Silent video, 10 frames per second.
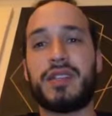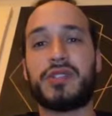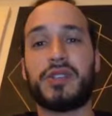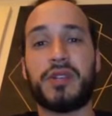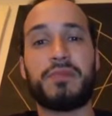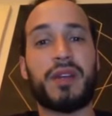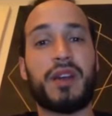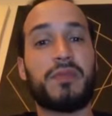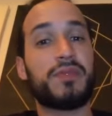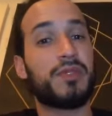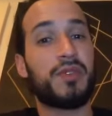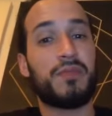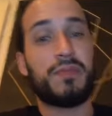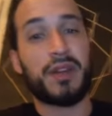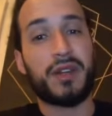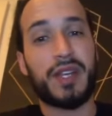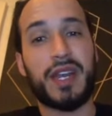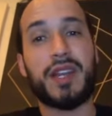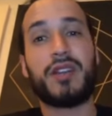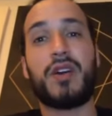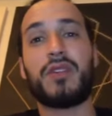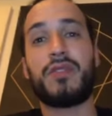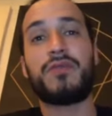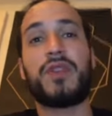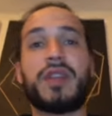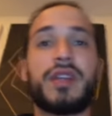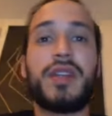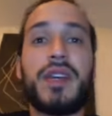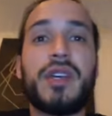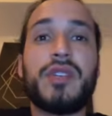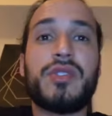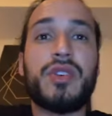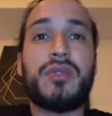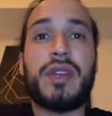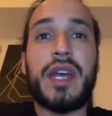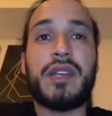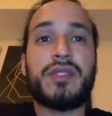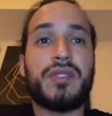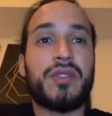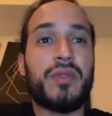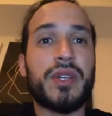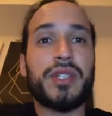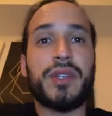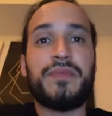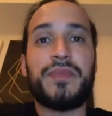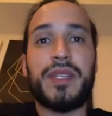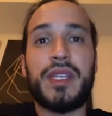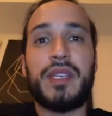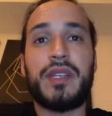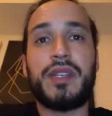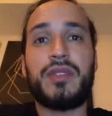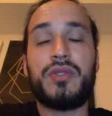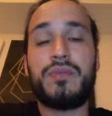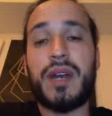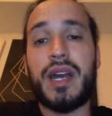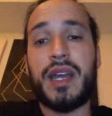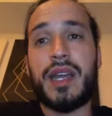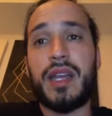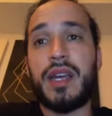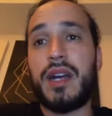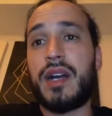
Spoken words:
things are going to pick up. So better to get in on the front end. So to answer the question, the Dubai